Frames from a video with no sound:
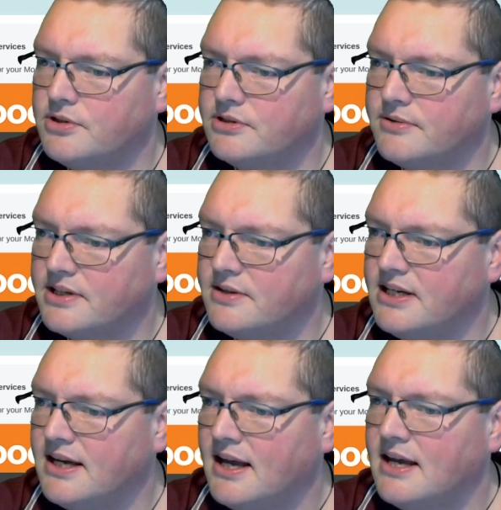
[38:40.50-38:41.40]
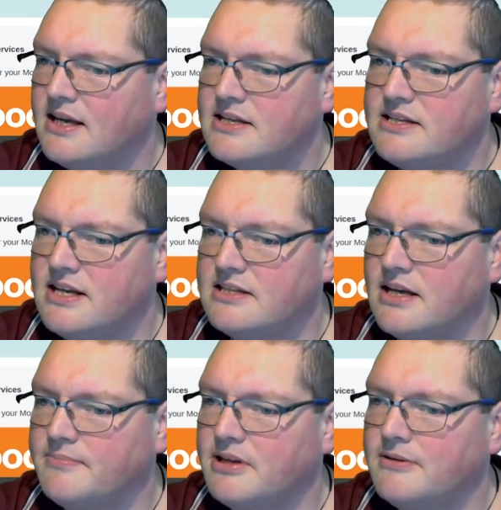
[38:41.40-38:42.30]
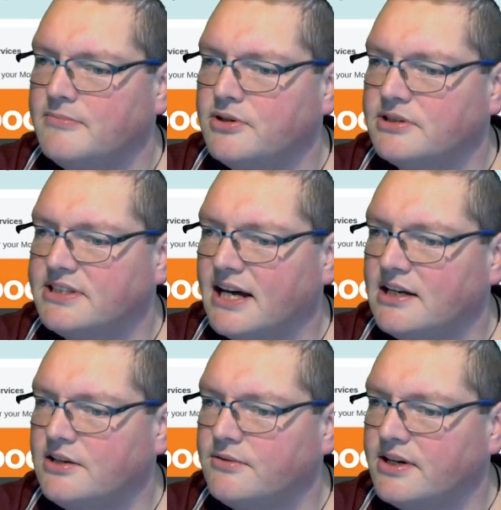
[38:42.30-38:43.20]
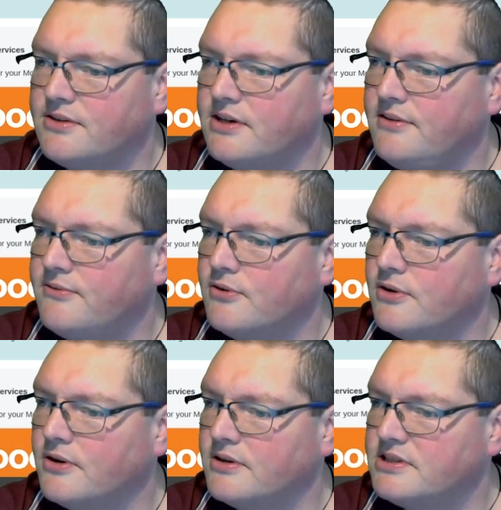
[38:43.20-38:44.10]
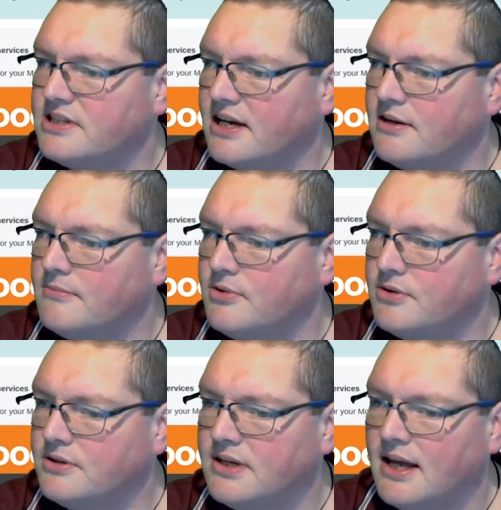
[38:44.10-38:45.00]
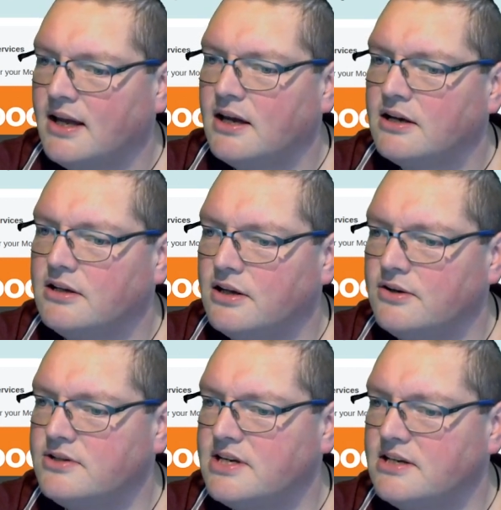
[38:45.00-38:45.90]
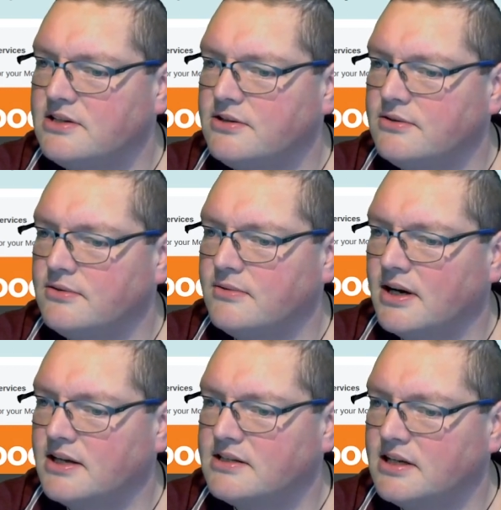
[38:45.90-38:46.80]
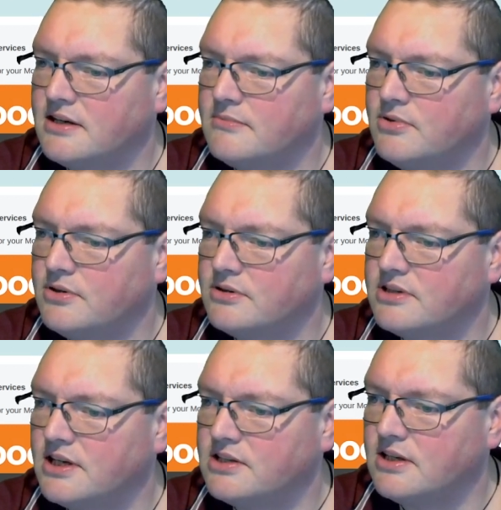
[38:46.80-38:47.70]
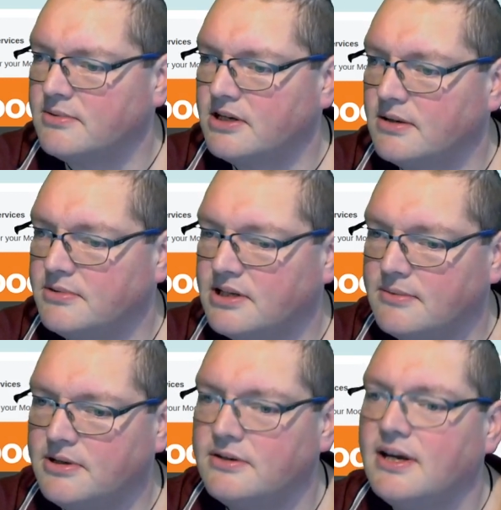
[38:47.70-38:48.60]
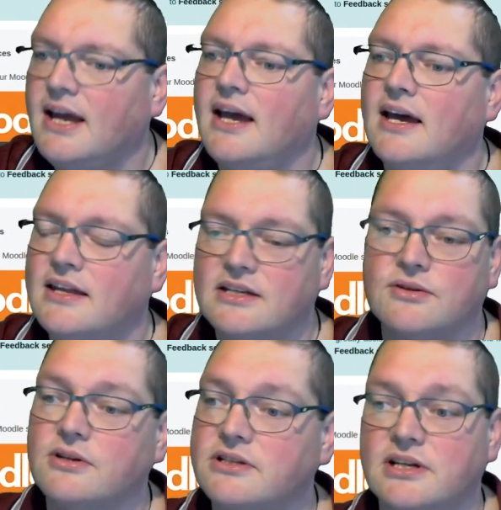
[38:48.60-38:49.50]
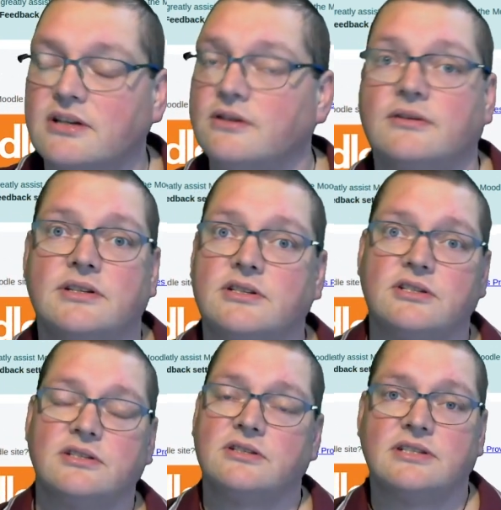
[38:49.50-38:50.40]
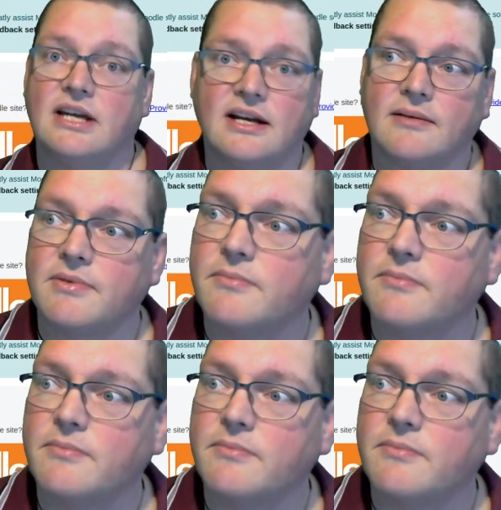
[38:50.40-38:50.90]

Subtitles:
directory, sets up the Moodle data directory for second Moodle, clones into second Moodle /www, and that's all it's going to do. It's just setting up the